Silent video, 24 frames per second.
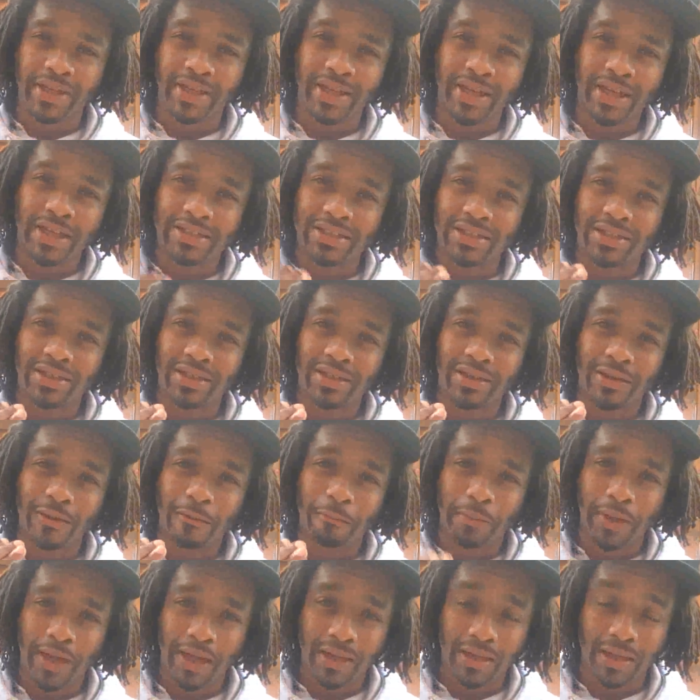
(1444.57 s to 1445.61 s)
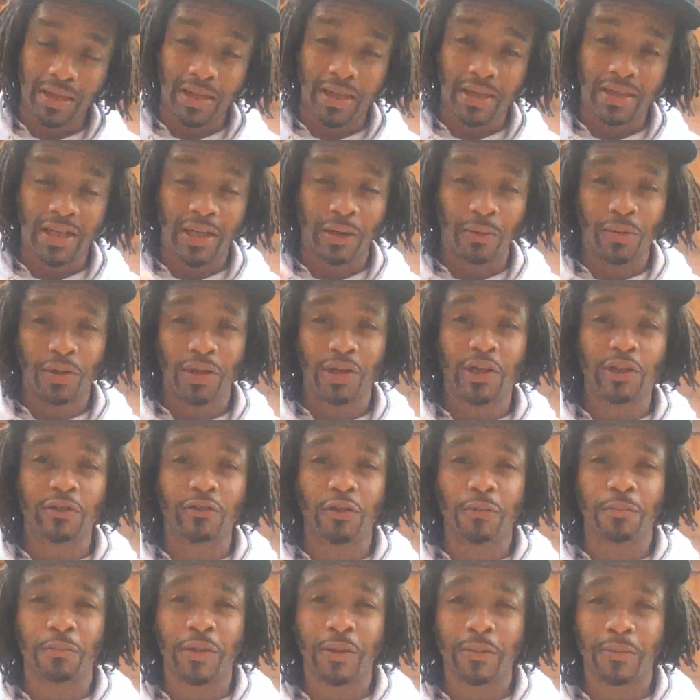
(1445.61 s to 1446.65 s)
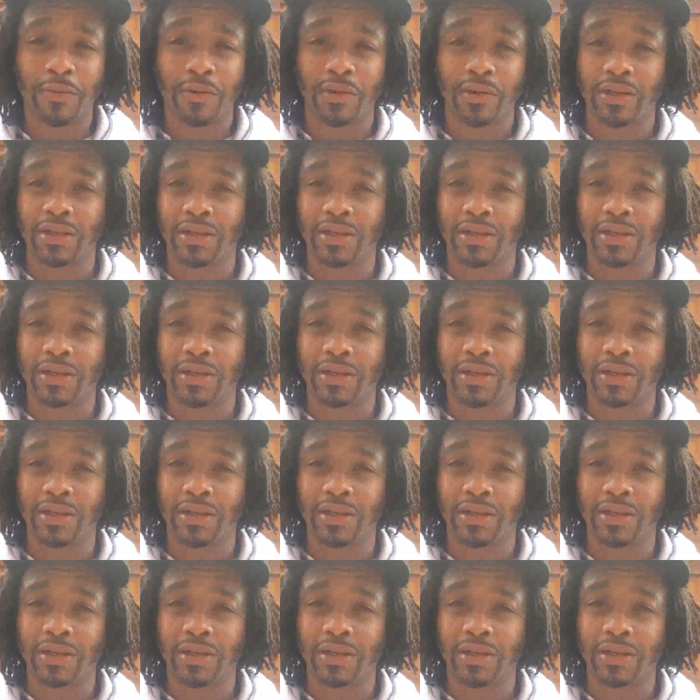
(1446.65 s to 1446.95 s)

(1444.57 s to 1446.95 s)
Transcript: he has Peleg. Now what do you remember?